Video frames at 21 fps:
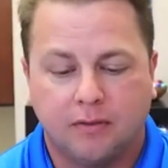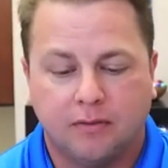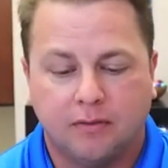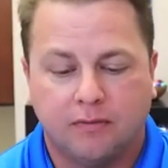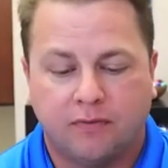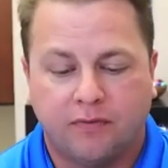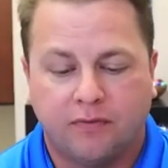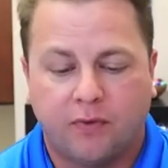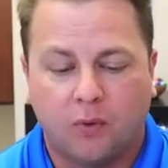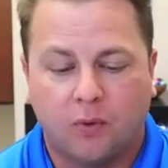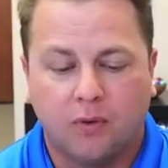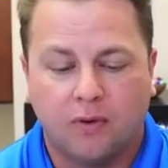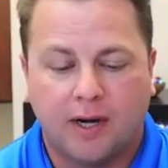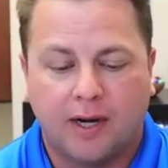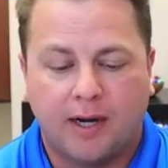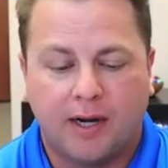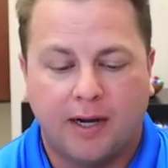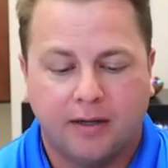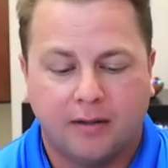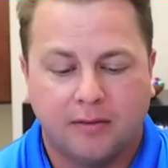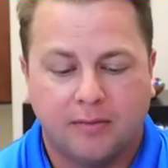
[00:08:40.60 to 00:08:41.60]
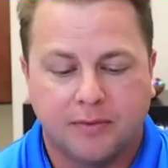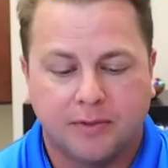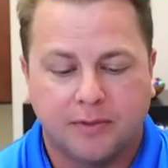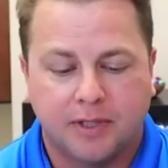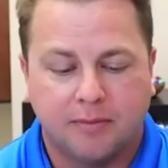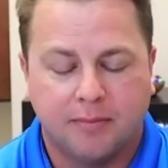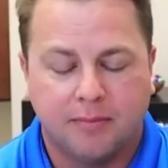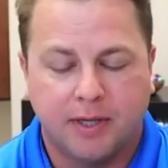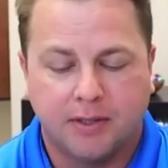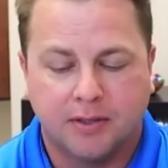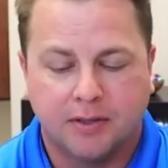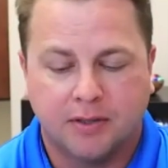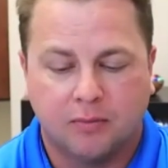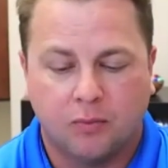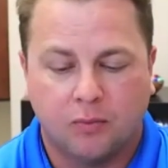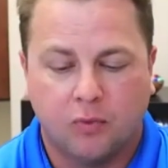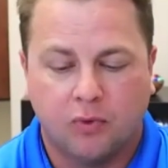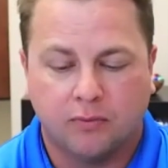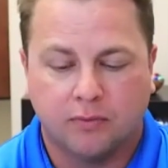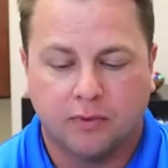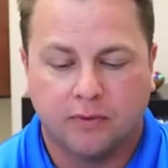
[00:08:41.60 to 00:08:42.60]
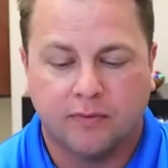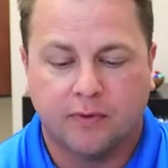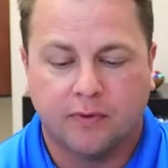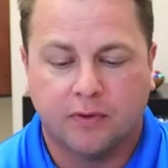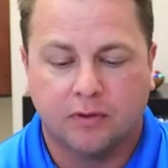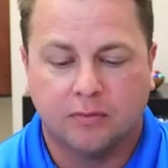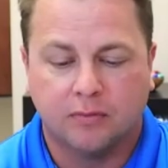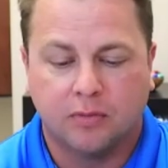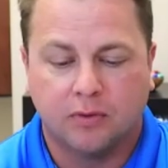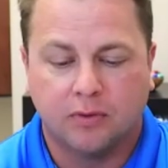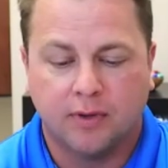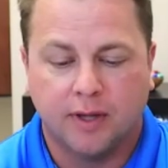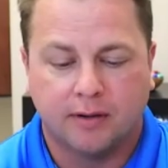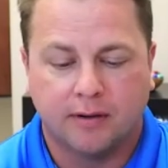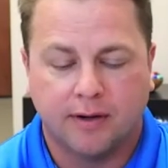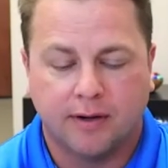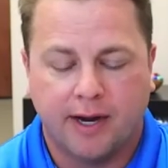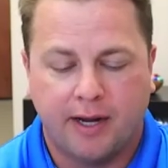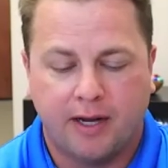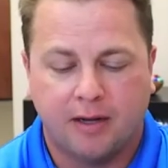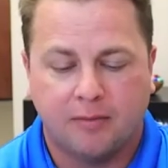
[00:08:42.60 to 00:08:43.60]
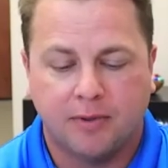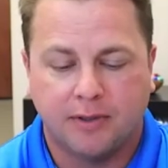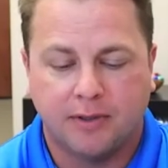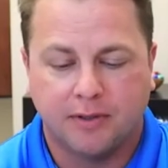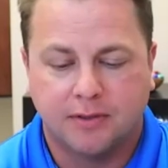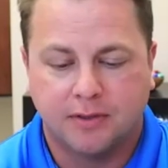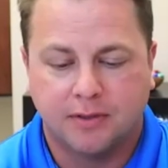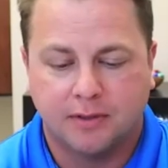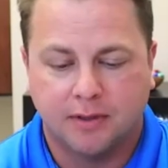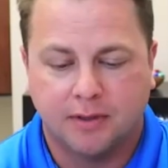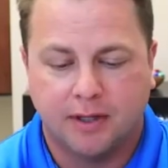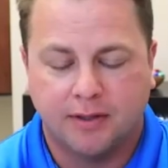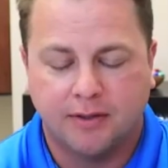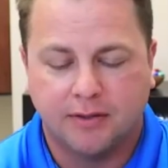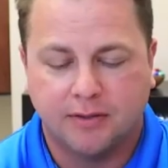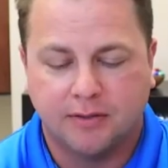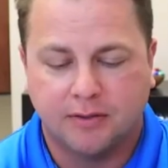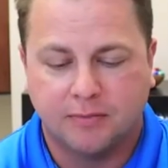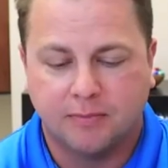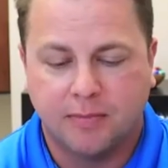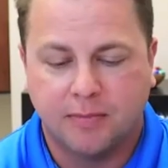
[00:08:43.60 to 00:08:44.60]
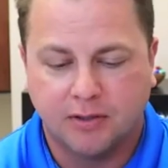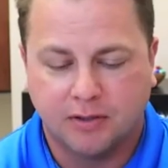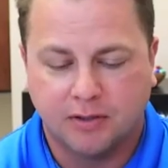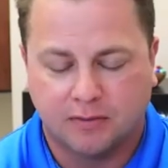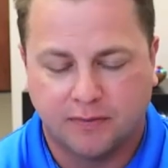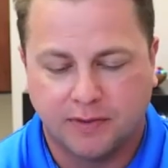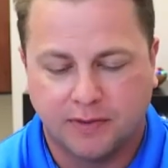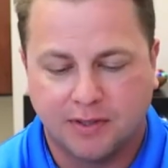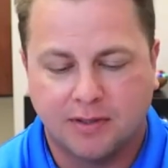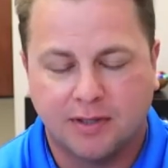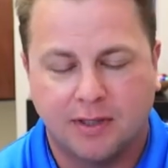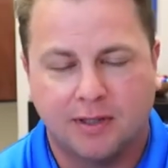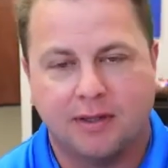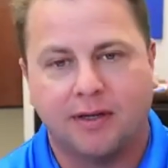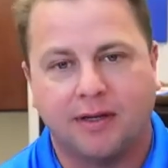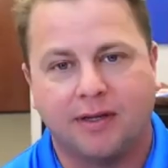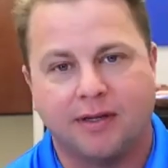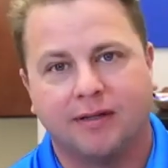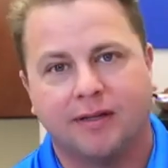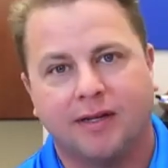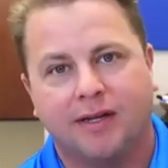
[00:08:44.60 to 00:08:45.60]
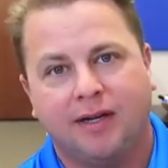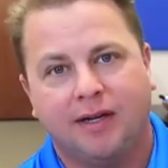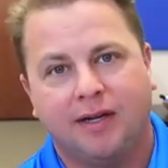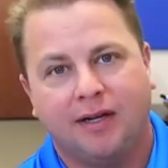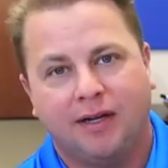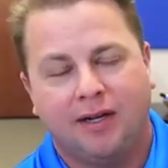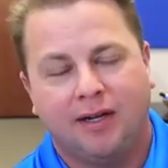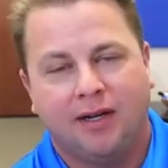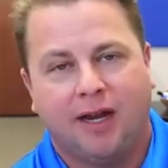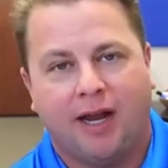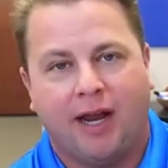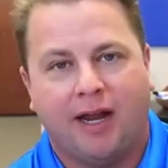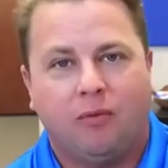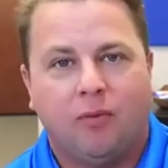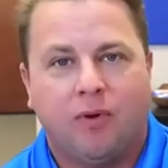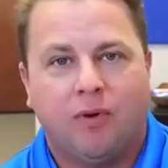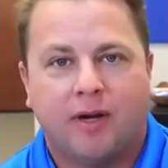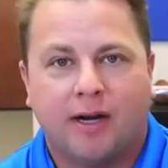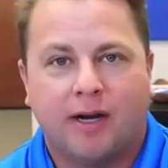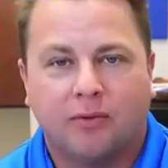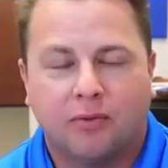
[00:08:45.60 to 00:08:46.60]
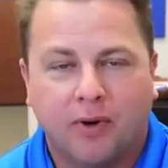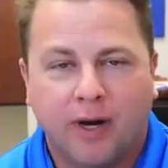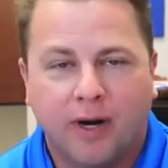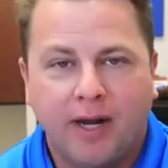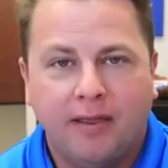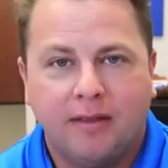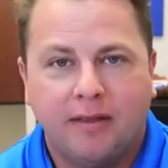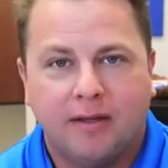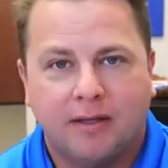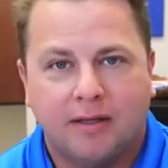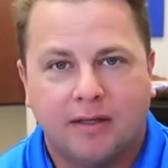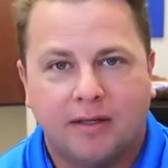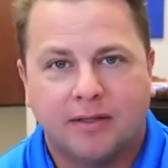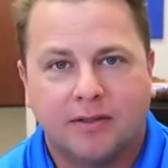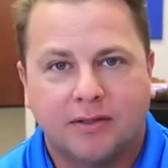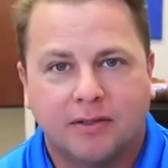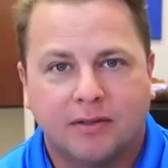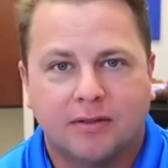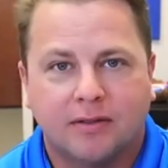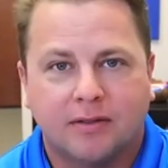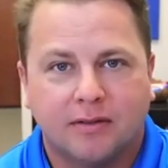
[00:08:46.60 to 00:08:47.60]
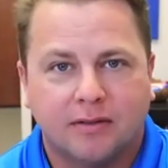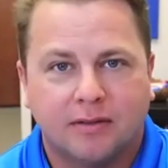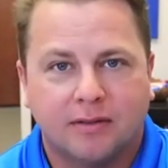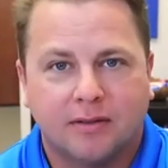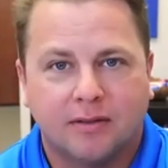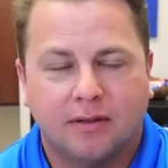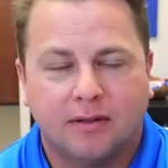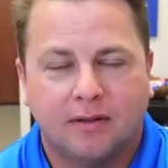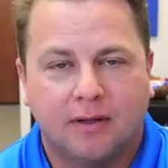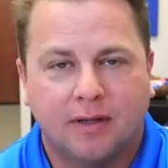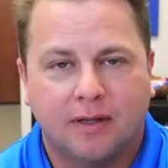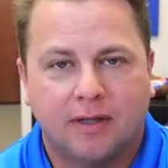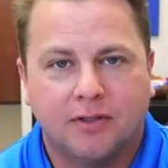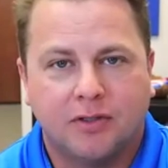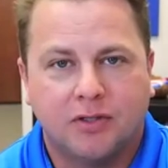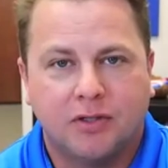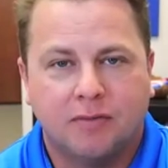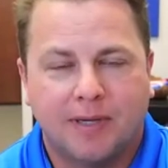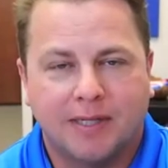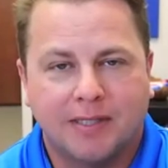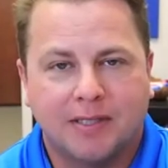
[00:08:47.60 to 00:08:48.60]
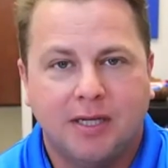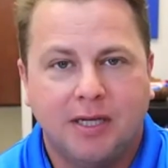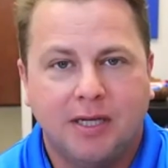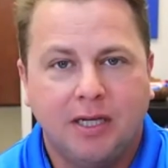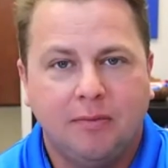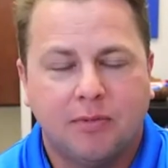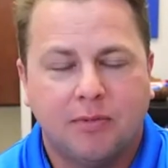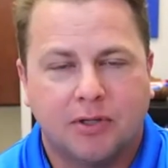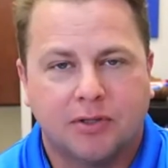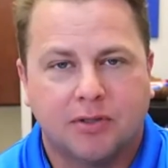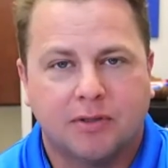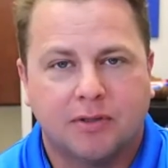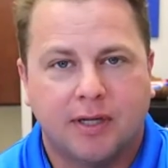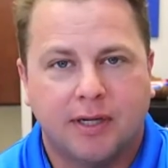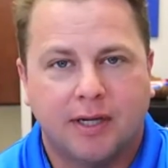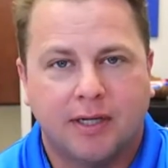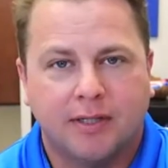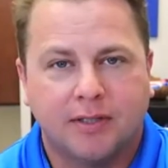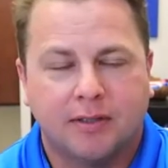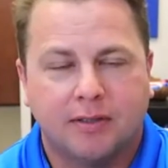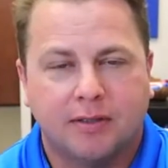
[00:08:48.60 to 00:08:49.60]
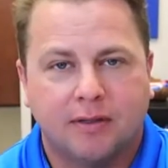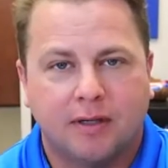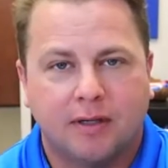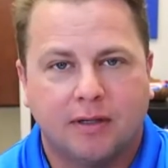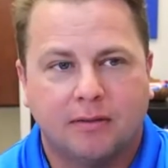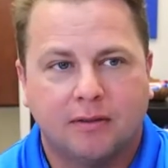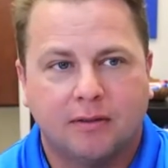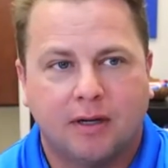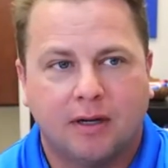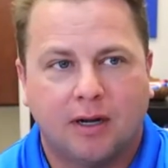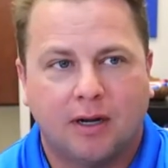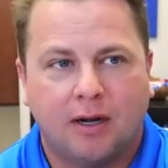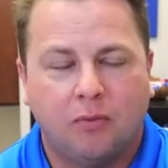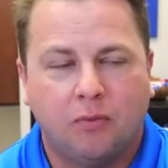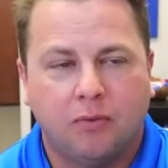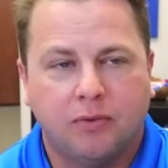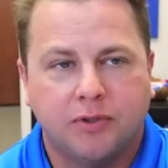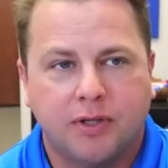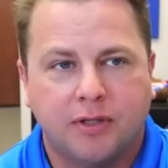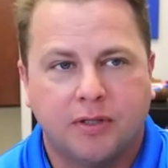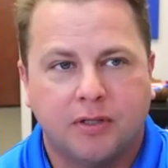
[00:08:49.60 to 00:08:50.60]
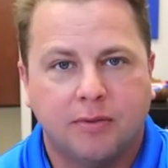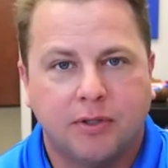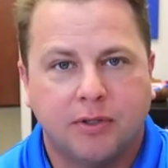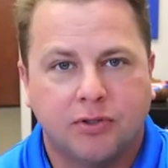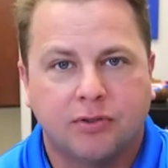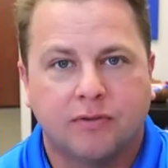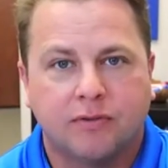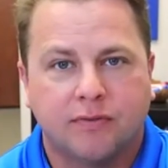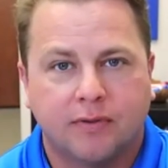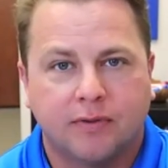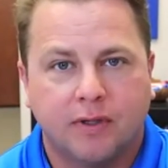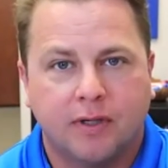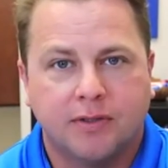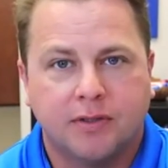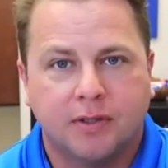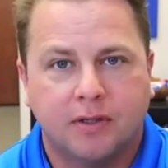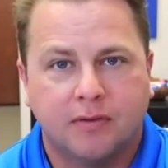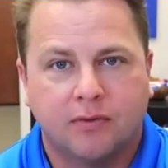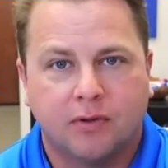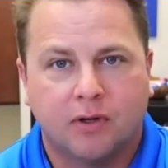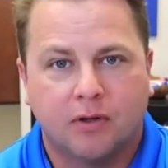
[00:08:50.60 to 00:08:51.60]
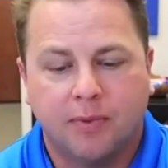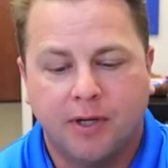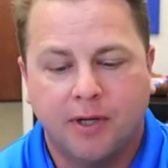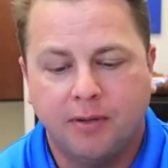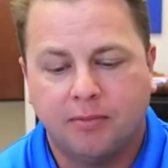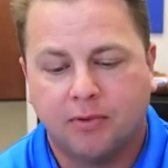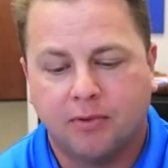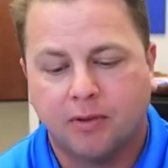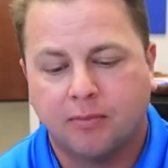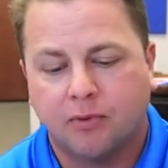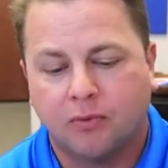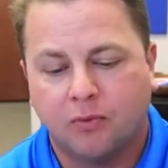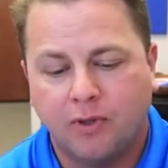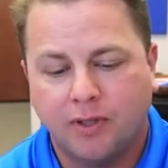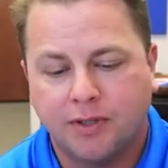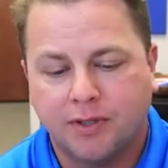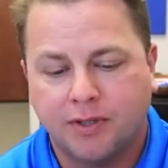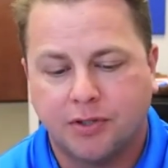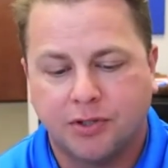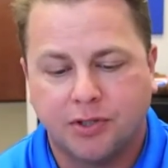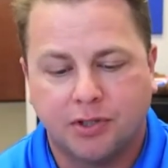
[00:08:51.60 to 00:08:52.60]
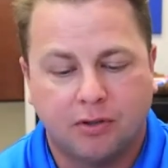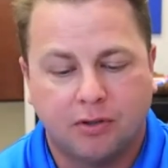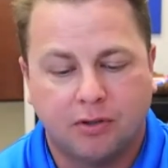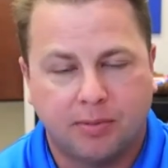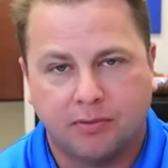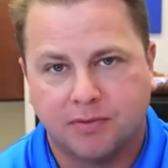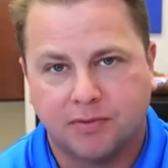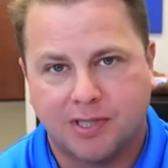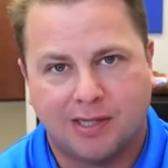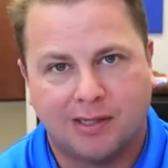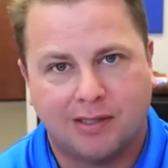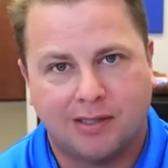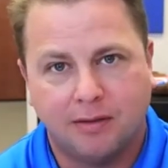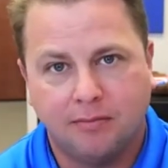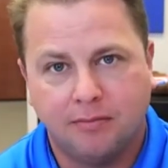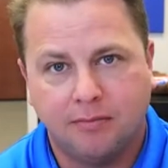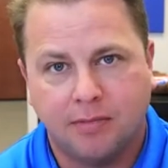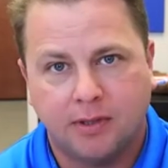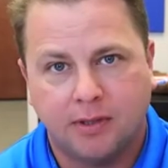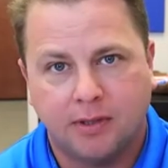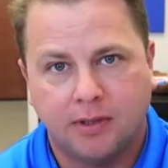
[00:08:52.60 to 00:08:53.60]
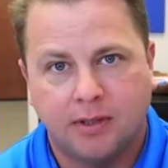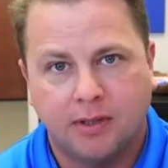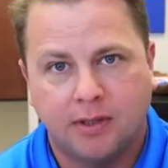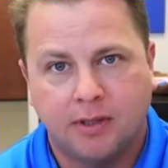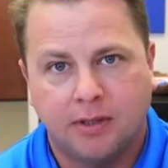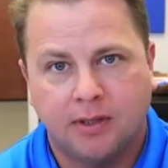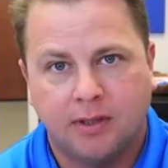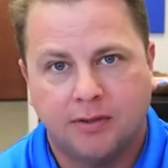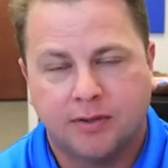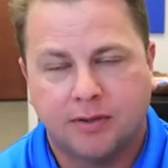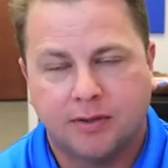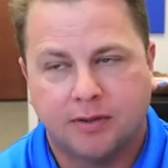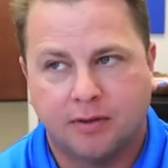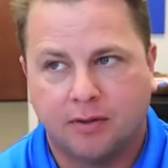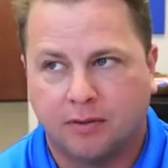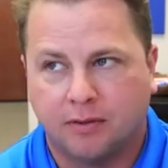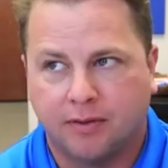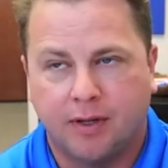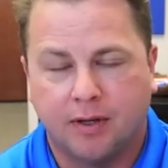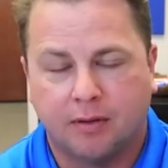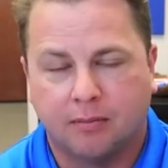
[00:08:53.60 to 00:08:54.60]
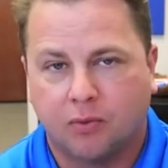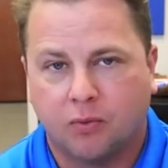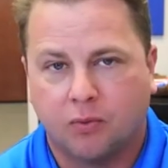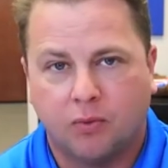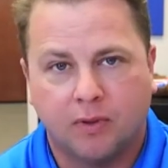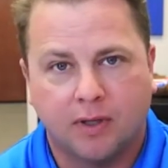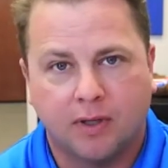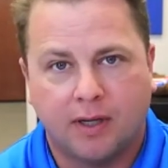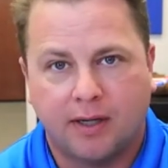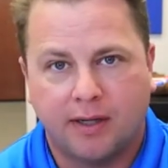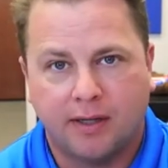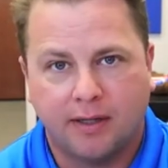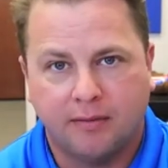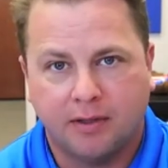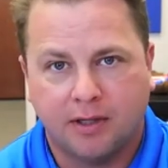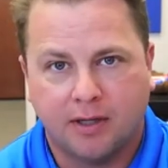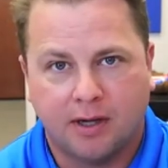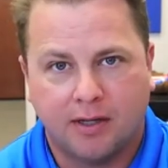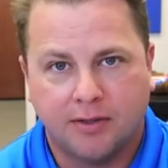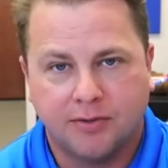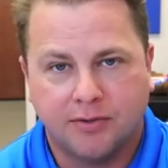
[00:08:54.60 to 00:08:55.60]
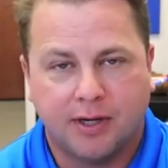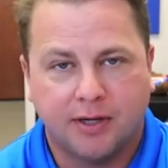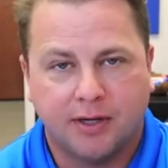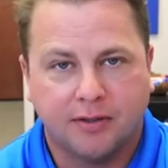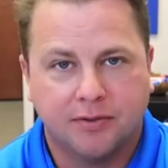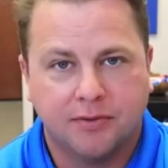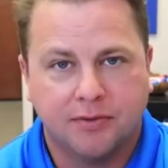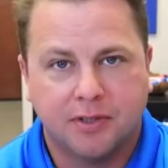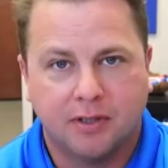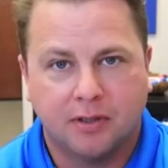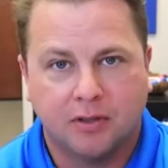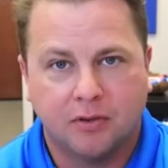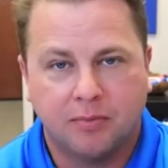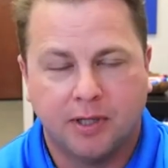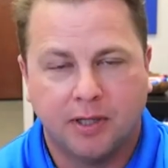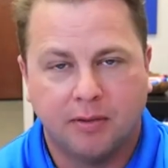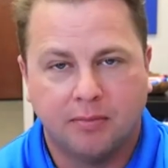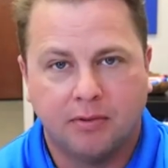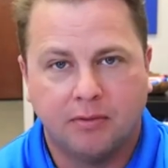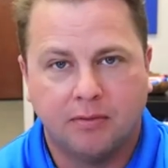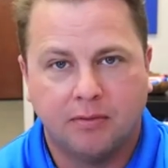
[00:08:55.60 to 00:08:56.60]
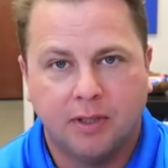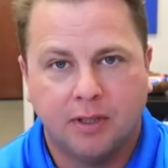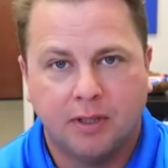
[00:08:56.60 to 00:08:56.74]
four items that make someone referable that are habits. And this is based off a study. And, and when I read this to my team yesterday, I said, I want this to be true for us and for our people. Number one is to show up on time. It's mm-hmm. the number one lie contractors tell people.